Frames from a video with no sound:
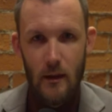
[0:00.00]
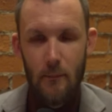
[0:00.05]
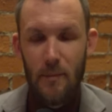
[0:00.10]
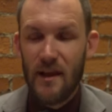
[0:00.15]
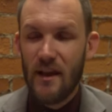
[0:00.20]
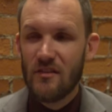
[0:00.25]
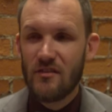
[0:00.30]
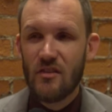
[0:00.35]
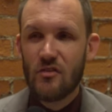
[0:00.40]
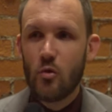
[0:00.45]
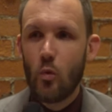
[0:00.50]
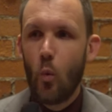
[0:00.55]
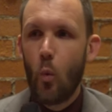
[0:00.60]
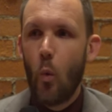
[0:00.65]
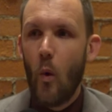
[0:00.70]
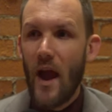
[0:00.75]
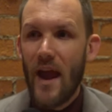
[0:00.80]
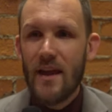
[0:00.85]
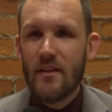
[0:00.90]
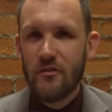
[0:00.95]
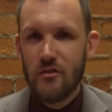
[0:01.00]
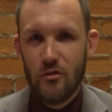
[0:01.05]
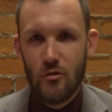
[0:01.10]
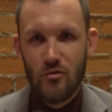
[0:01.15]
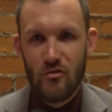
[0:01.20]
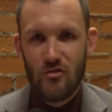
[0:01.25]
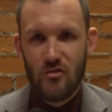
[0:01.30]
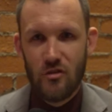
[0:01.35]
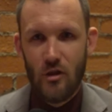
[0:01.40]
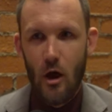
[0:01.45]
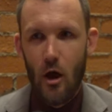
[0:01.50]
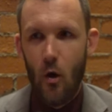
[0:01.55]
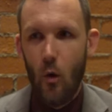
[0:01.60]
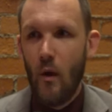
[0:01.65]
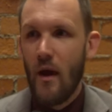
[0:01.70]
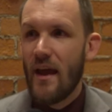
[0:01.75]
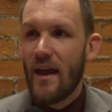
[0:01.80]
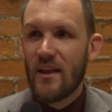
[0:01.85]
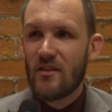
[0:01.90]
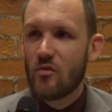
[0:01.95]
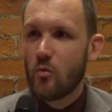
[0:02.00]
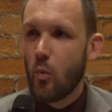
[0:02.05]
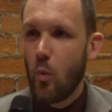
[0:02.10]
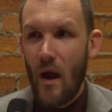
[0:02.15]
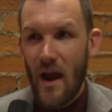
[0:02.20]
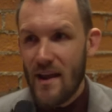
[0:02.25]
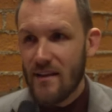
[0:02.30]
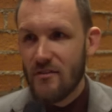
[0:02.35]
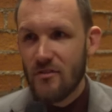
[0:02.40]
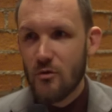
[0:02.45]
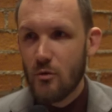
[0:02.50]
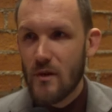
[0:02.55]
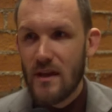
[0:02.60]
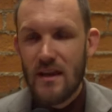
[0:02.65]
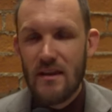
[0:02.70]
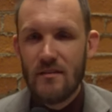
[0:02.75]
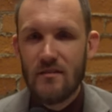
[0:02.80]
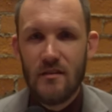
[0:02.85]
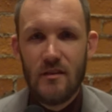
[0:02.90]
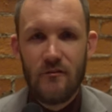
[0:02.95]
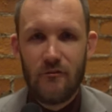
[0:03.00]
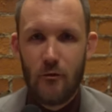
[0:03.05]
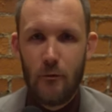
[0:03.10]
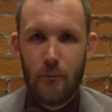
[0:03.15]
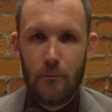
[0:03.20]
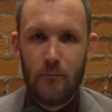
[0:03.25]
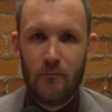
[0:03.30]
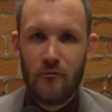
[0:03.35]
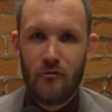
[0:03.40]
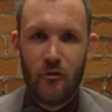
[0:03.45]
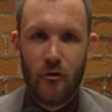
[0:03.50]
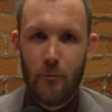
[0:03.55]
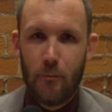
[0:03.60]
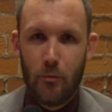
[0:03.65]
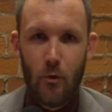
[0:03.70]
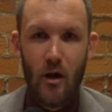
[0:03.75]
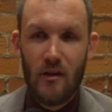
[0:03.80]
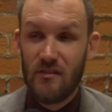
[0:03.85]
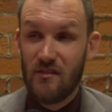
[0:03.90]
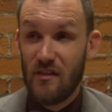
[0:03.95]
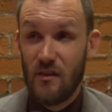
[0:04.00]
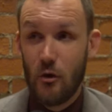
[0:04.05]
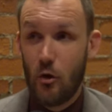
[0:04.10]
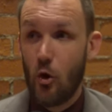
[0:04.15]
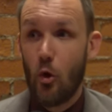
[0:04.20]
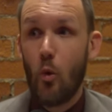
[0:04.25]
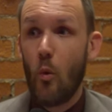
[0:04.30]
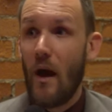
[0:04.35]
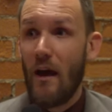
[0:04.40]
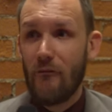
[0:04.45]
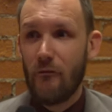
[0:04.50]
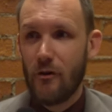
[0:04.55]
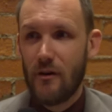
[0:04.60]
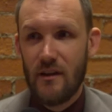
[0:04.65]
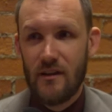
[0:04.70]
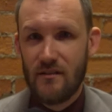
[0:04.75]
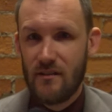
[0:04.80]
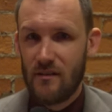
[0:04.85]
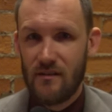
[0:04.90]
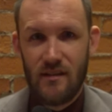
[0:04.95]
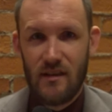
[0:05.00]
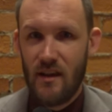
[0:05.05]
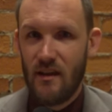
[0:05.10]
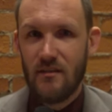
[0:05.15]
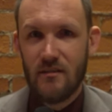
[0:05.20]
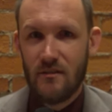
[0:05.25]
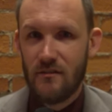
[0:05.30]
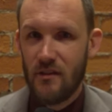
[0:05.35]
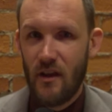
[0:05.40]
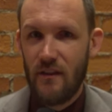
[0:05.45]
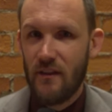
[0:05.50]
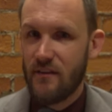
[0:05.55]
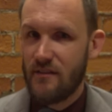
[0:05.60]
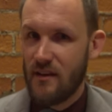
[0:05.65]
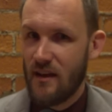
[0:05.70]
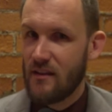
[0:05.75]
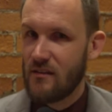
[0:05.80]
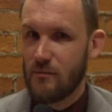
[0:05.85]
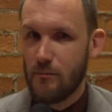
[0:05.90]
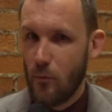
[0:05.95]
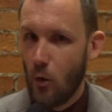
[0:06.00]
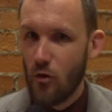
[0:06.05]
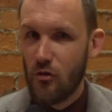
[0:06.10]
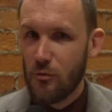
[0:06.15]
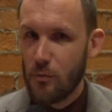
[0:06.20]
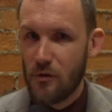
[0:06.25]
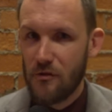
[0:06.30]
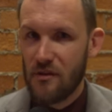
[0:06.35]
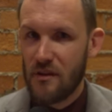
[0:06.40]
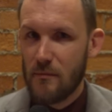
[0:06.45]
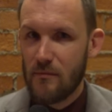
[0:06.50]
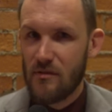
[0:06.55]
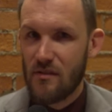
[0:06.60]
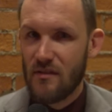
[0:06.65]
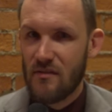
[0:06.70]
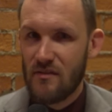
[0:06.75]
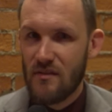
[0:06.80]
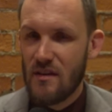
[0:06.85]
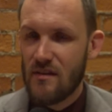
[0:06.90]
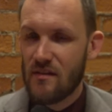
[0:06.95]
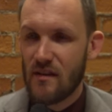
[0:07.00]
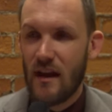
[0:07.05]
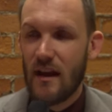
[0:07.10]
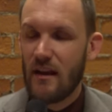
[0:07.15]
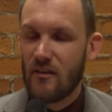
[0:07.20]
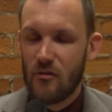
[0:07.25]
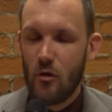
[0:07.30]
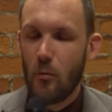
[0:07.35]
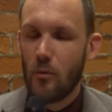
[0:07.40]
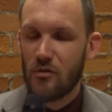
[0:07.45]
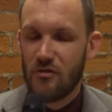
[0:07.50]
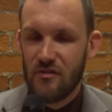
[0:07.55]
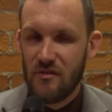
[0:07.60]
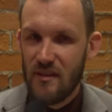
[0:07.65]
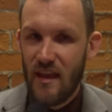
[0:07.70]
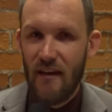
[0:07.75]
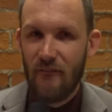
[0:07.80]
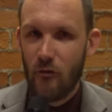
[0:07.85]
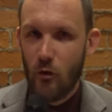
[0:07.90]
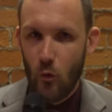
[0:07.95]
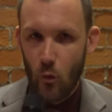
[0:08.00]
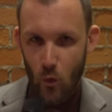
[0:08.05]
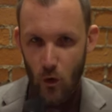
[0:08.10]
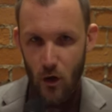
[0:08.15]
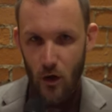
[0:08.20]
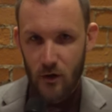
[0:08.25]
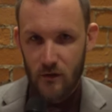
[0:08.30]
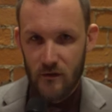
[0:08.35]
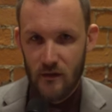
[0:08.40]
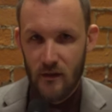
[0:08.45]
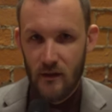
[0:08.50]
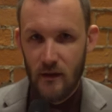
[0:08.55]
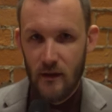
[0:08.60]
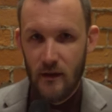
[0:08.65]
Because it's way too slow, it's way too easy for Brunson or whoever it is, because the Kings have done this against multiple teams this season and it's almost never worked.